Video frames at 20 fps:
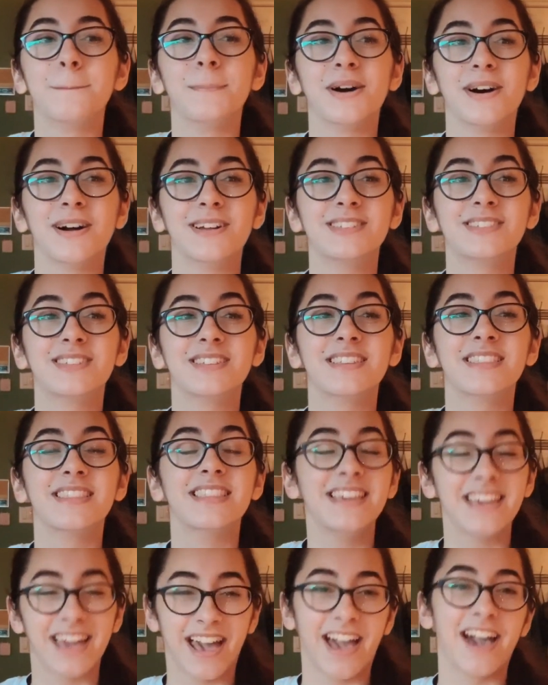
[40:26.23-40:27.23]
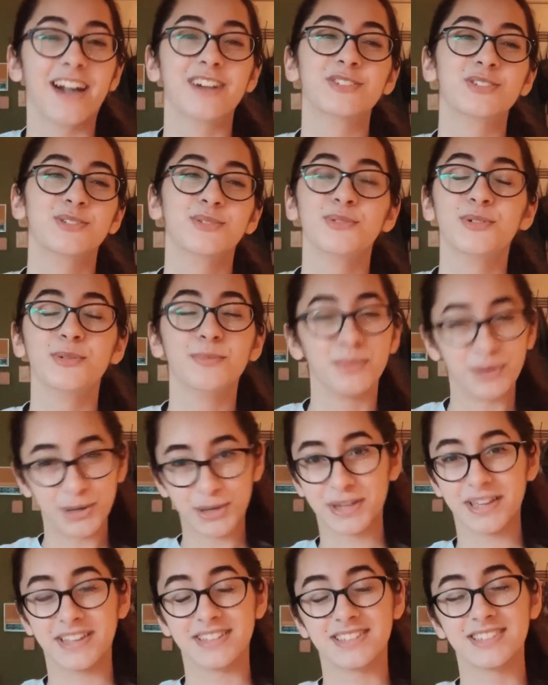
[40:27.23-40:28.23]
but the actual
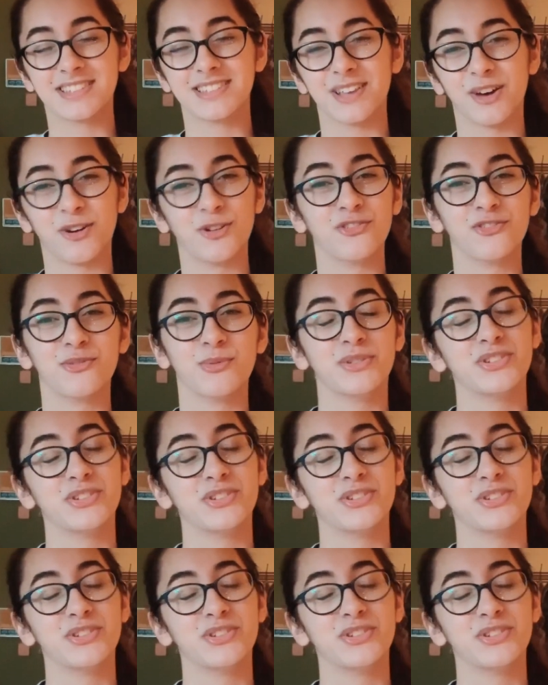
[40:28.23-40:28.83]
book itself